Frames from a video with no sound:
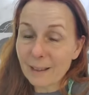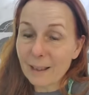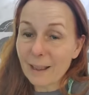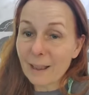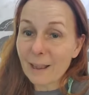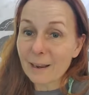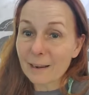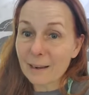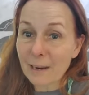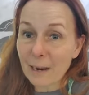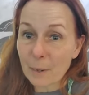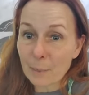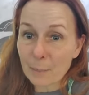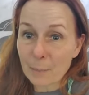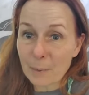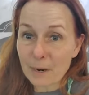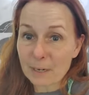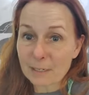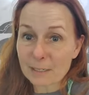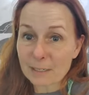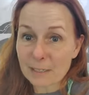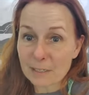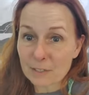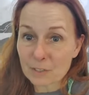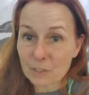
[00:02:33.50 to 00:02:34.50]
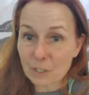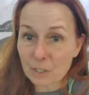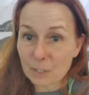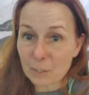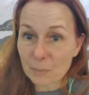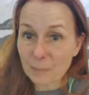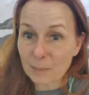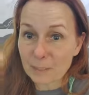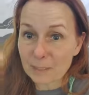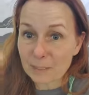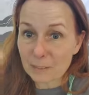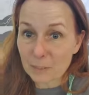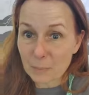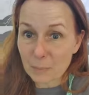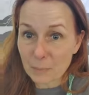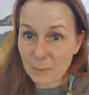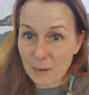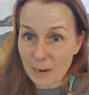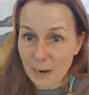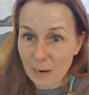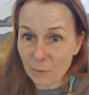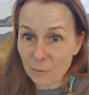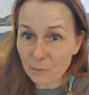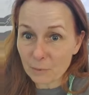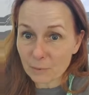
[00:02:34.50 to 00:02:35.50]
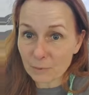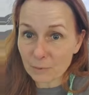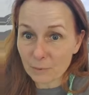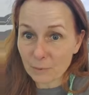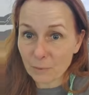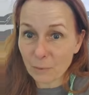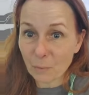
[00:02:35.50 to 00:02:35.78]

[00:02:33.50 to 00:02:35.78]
a chiropractic adjustment is about,